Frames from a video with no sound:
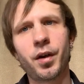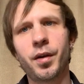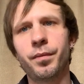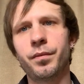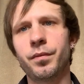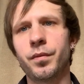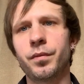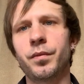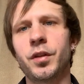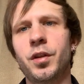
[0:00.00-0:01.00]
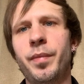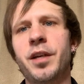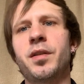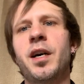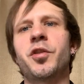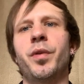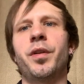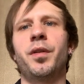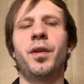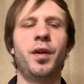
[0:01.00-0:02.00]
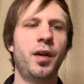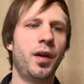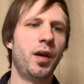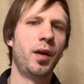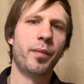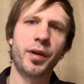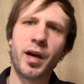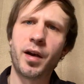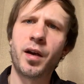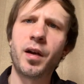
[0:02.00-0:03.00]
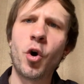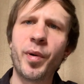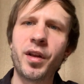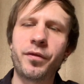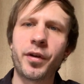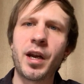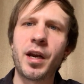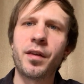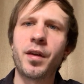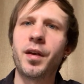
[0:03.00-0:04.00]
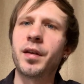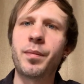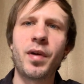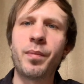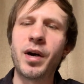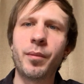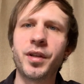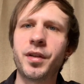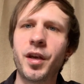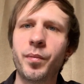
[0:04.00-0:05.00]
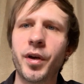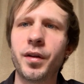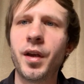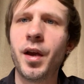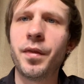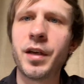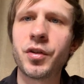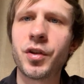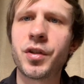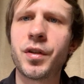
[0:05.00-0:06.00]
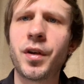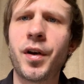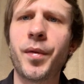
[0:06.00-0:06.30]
to buy stocks with. But yeah, I hope I didn't forget anything. I probably did, but that's just